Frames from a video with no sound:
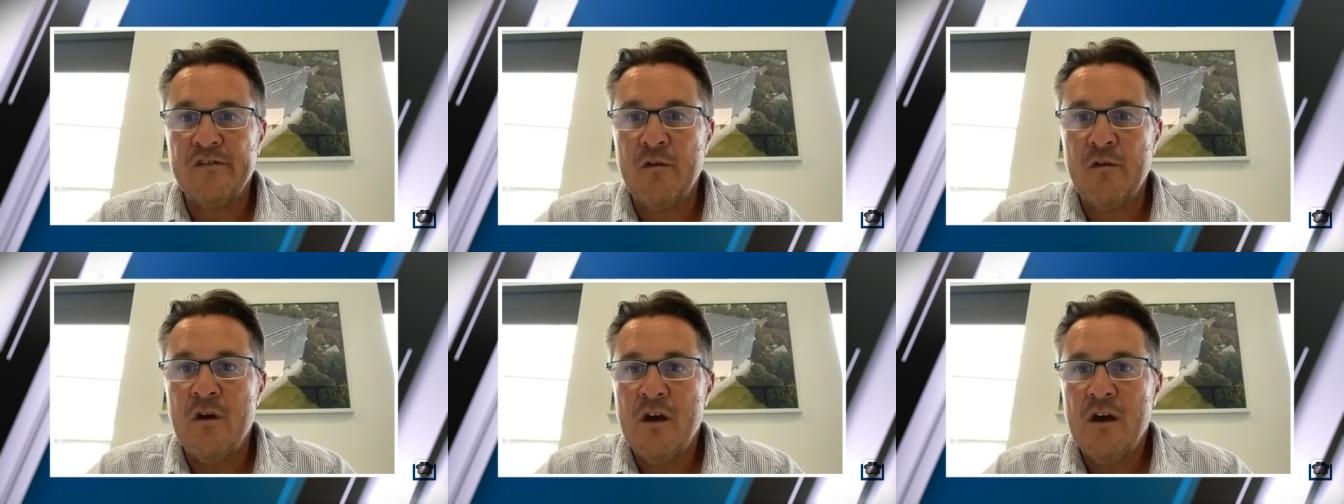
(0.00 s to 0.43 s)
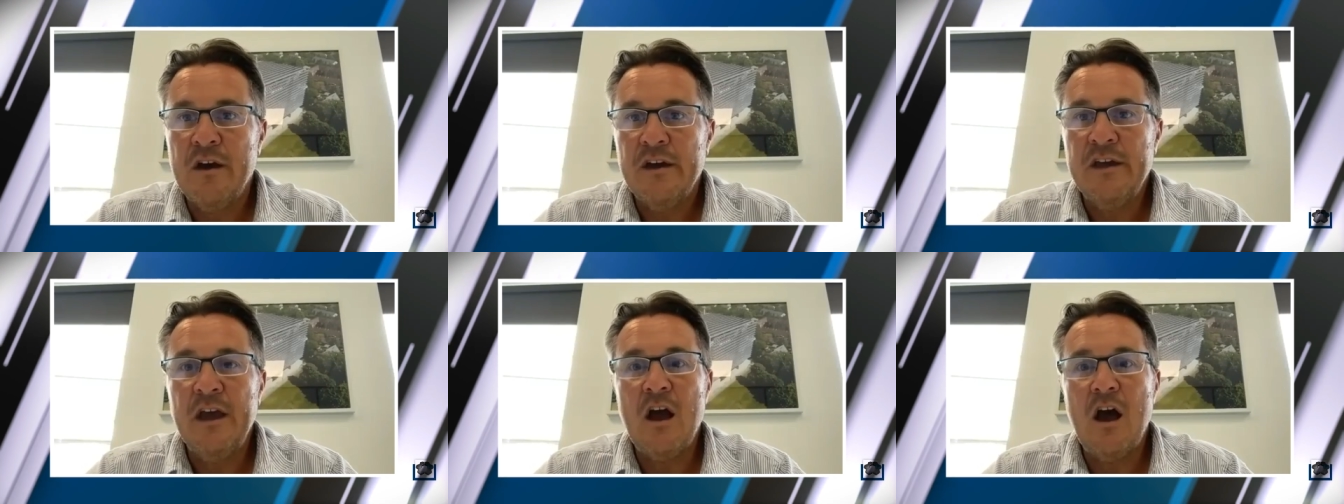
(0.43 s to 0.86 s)
So
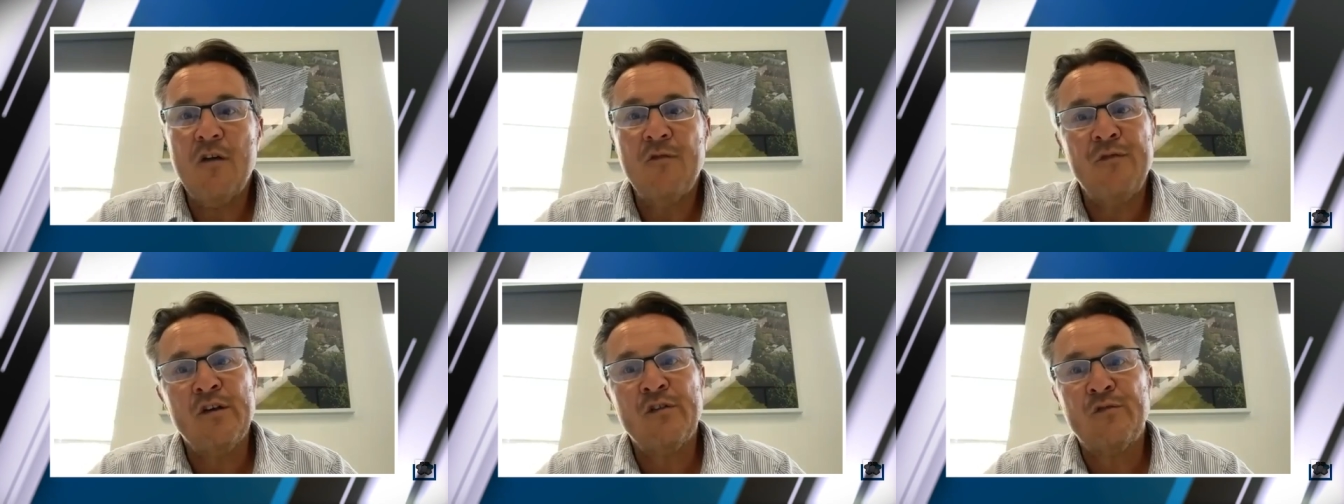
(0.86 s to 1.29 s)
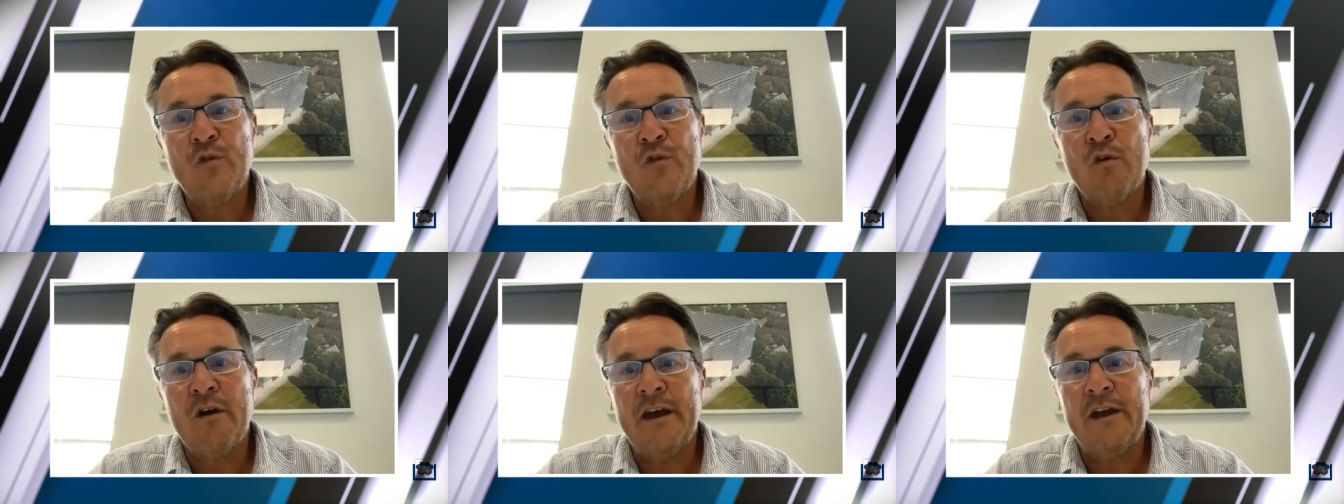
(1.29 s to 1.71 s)
yeah, our first
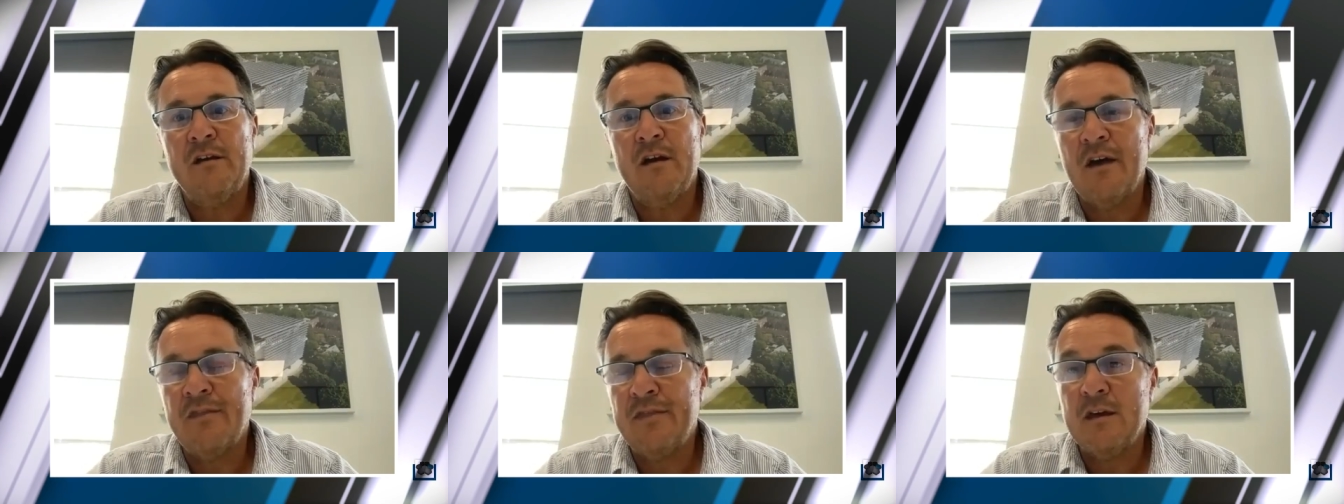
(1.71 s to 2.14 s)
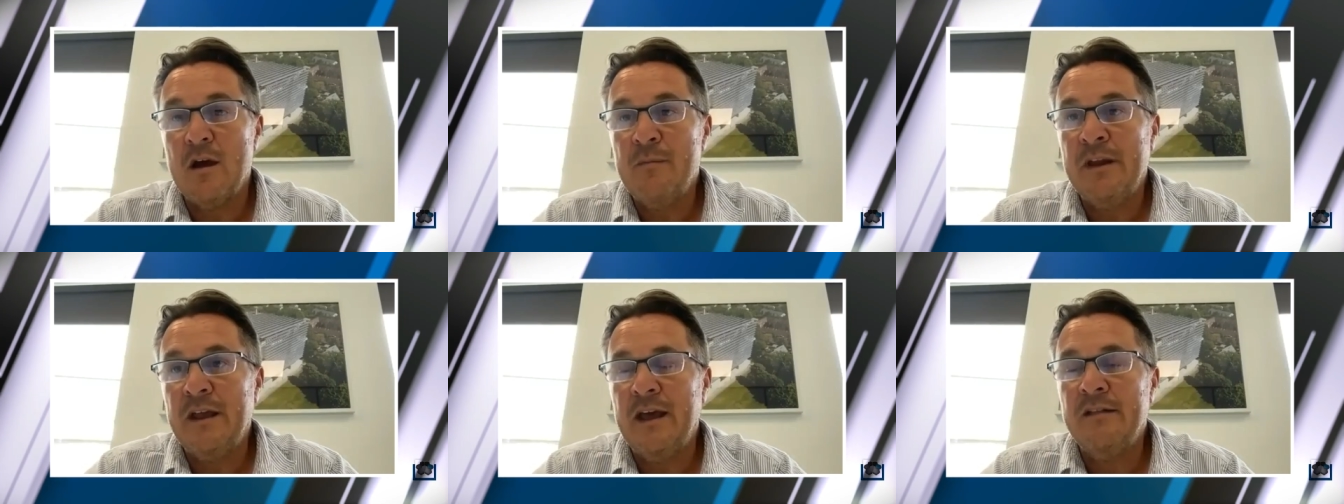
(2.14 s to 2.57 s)
foray, I think,
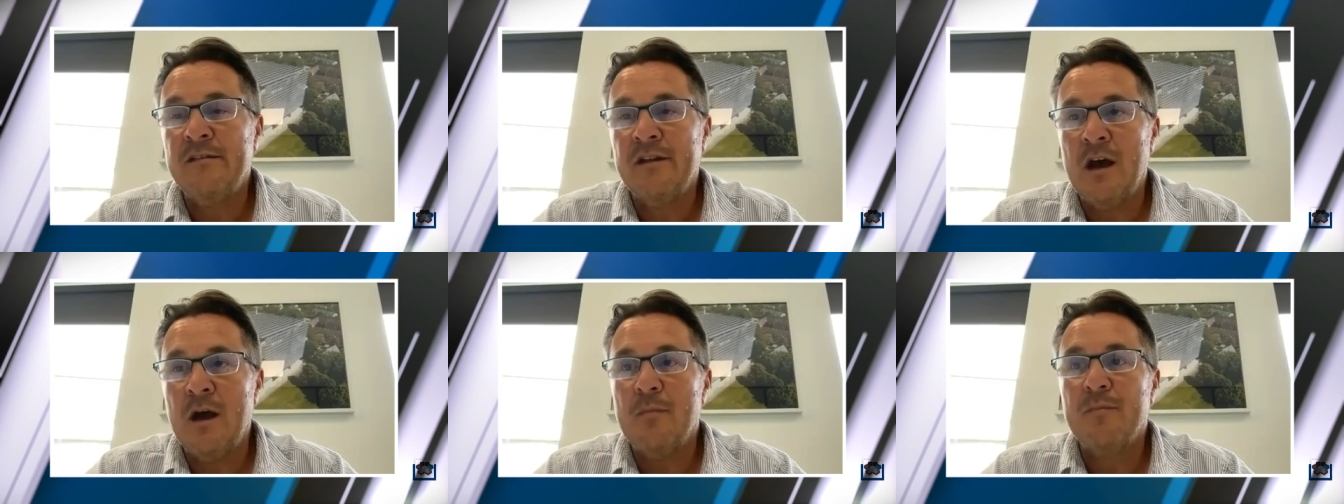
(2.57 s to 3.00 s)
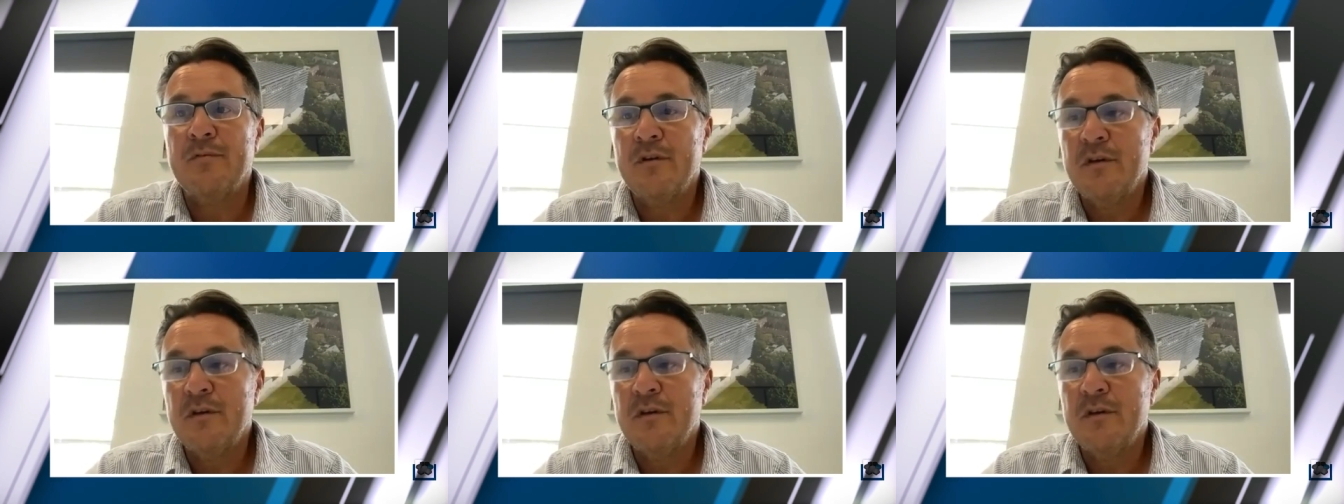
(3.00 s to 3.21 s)
I mean, it ended up